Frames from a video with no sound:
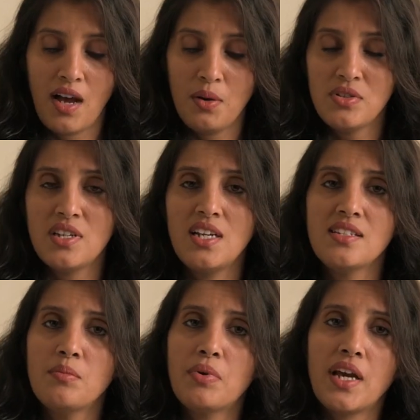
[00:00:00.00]
I was really
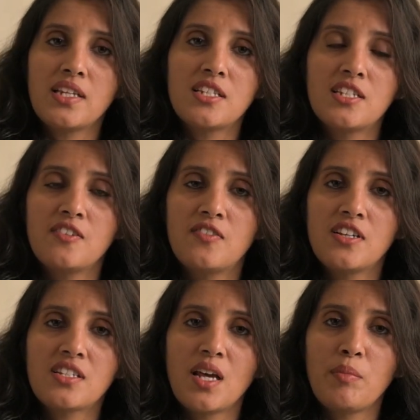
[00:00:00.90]
surprised. This is the
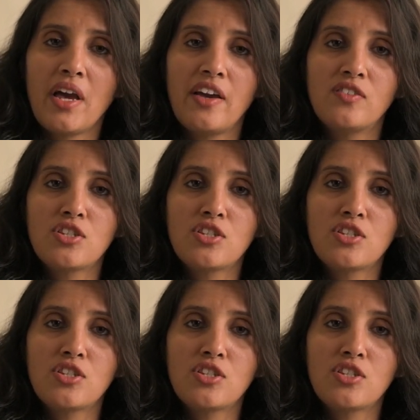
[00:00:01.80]
first time I ever